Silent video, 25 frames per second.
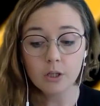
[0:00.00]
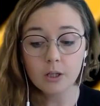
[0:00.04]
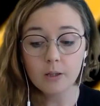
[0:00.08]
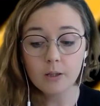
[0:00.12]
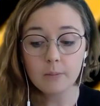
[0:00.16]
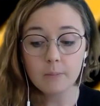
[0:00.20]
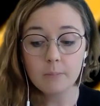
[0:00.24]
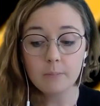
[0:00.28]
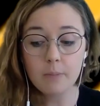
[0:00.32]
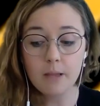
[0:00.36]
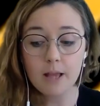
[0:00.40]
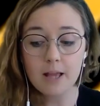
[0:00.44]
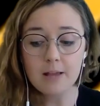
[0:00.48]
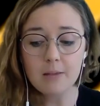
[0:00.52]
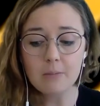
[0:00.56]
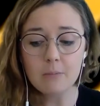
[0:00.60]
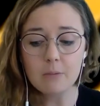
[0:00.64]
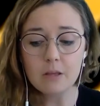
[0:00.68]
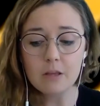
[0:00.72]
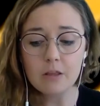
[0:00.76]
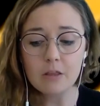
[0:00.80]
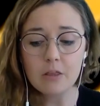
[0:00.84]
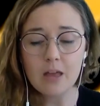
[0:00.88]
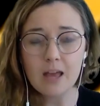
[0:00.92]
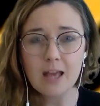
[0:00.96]

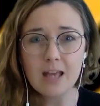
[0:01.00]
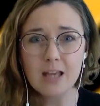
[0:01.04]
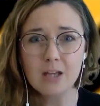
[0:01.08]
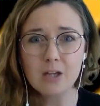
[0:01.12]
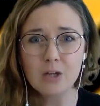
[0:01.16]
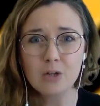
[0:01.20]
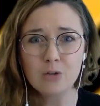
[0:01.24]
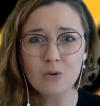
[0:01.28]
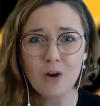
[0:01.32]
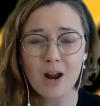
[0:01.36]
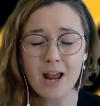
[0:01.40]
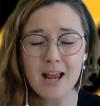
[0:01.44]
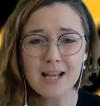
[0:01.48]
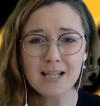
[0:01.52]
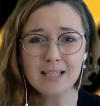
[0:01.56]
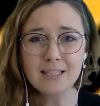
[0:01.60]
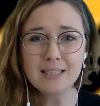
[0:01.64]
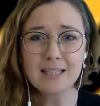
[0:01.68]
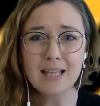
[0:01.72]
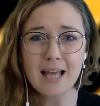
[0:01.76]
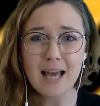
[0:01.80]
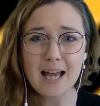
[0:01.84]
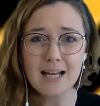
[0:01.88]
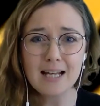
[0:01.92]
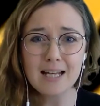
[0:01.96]
maybe they graze
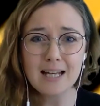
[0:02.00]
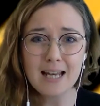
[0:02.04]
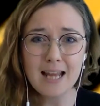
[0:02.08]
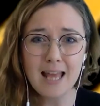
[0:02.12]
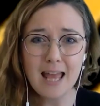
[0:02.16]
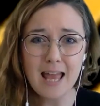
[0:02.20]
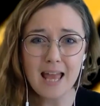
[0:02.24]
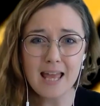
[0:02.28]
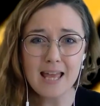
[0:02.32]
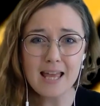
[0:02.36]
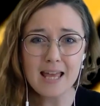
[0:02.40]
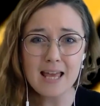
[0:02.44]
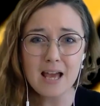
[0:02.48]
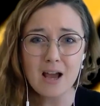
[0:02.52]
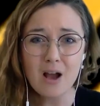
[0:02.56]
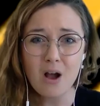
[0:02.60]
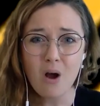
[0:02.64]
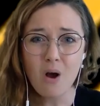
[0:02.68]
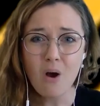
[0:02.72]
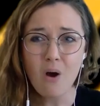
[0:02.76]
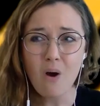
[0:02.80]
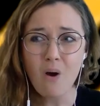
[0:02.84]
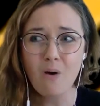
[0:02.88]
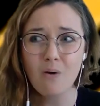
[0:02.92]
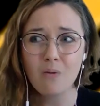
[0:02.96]
their knee
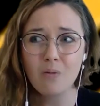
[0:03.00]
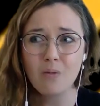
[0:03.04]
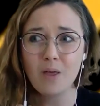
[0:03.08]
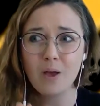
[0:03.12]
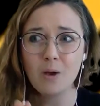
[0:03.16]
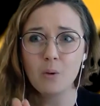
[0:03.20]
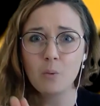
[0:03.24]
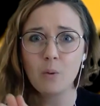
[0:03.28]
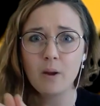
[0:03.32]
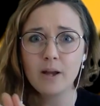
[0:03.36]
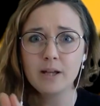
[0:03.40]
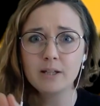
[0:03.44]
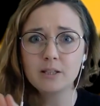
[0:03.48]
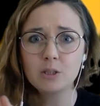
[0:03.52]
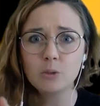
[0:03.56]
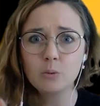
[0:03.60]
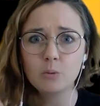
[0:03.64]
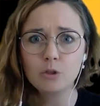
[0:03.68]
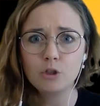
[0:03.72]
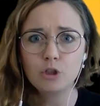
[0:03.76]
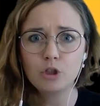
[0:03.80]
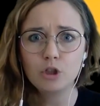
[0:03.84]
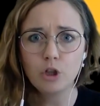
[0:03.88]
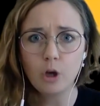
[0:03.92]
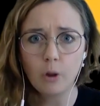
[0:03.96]
on their way to a
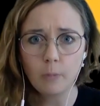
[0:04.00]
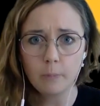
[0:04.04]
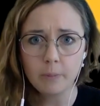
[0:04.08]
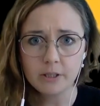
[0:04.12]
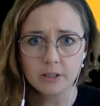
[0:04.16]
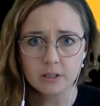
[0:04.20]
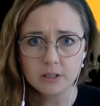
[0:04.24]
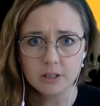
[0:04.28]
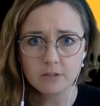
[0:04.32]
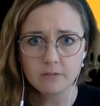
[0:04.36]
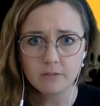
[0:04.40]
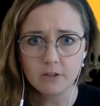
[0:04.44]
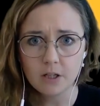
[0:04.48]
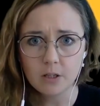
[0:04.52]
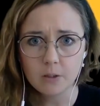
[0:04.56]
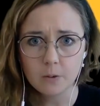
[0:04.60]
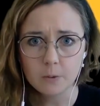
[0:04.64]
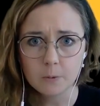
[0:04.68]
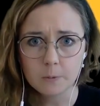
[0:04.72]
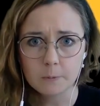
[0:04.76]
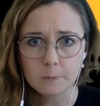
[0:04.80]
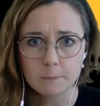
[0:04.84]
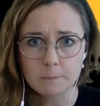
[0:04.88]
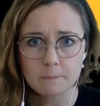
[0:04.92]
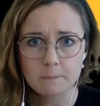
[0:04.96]
job interview.
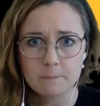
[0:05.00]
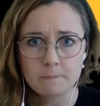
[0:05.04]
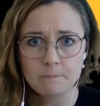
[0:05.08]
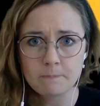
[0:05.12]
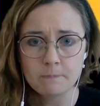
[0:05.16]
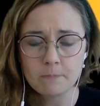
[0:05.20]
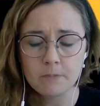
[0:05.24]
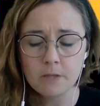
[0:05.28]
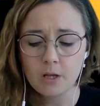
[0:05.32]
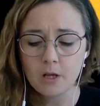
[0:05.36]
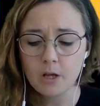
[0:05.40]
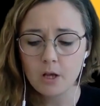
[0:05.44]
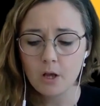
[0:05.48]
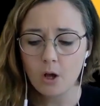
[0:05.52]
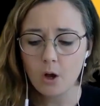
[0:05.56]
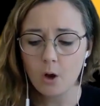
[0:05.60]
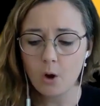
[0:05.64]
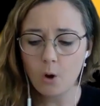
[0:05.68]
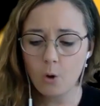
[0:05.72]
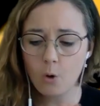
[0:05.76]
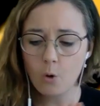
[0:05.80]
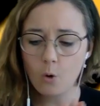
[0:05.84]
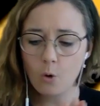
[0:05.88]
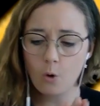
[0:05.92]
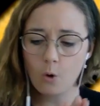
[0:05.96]

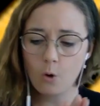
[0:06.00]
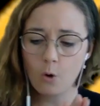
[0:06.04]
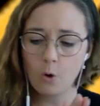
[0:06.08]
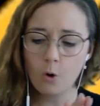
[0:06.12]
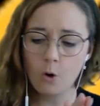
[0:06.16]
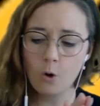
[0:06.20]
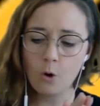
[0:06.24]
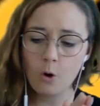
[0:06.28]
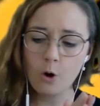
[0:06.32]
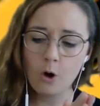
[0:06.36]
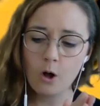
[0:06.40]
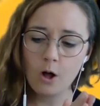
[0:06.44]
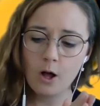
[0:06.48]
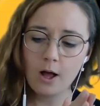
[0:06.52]
Or